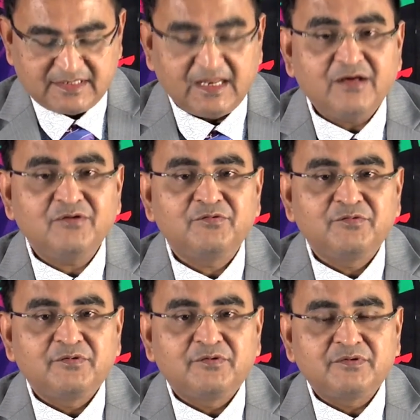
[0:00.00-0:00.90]
Now
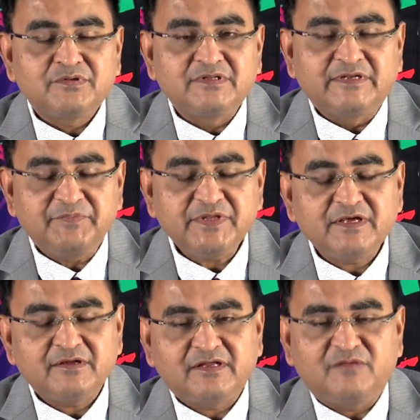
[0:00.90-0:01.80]

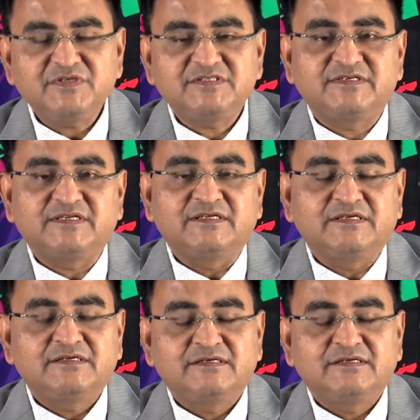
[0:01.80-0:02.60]
Reppe chemistry